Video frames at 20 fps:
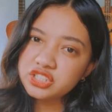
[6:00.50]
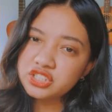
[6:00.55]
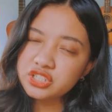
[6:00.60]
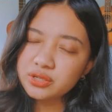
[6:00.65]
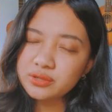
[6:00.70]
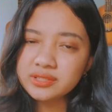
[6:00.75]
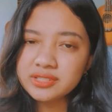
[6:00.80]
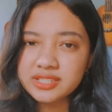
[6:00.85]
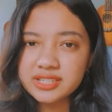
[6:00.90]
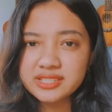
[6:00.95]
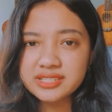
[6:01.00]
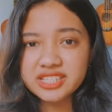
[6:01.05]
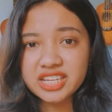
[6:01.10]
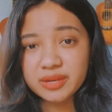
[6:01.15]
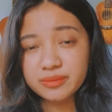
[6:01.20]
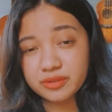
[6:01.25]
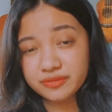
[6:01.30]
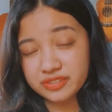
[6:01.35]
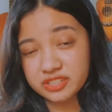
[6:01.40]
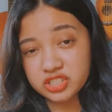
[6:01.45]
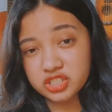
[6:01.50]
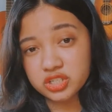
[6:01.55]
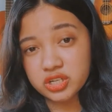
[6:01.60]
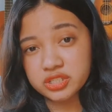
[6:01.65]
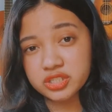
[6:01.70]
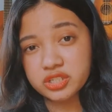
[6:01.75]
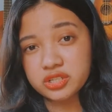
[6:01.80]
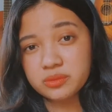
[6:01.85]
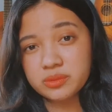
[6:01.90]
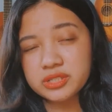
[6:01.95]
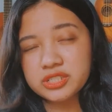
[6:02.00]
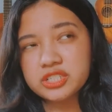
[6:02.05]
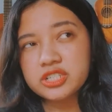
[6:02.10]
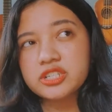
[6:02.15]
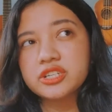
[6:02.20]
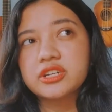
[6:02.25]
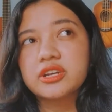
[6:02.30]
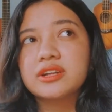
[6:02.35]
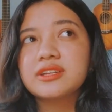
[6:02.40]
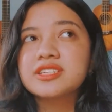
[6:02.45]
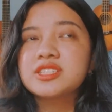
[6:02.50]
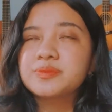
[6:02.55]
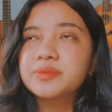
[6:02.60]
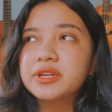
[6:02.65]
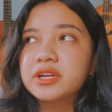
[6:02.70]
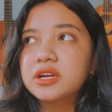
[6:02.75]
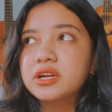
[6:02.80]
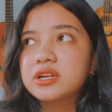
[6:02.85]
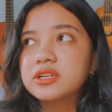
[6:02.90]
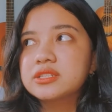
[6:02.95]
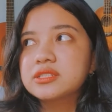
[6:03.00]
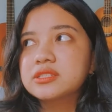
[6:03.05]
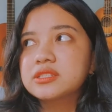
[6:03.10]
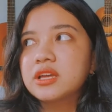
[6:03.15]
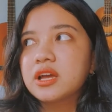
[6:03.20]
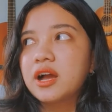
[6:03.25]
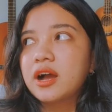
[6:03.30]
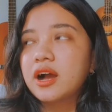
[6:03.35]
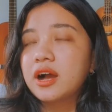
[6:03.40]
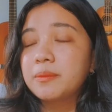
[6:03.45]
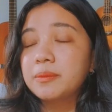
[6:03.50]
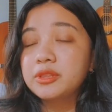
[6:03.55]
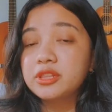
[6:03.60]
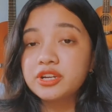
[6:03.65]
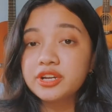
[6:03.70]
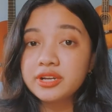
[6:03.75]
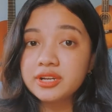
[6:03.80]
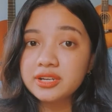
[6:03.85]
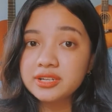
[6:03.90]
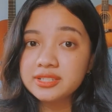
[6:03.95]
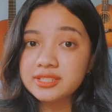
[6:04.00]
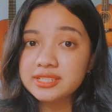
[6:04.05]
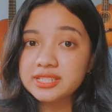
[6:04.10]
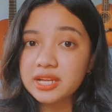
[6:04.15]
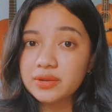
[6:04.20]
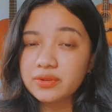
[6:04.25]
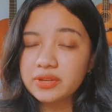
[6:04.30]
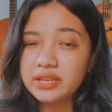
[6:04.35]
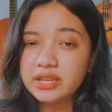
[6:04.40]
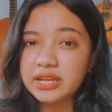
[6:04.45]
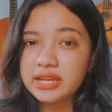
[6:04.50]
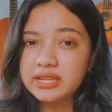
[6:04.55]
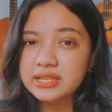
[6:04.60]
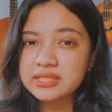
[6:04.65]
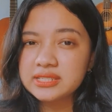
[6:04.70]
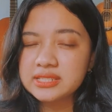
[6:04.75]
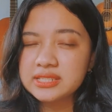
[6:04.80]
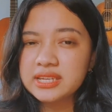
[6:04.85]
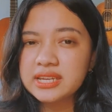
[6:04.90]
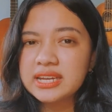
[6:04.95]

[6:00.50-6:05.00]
chose this type of instructional materials because learners nowadays,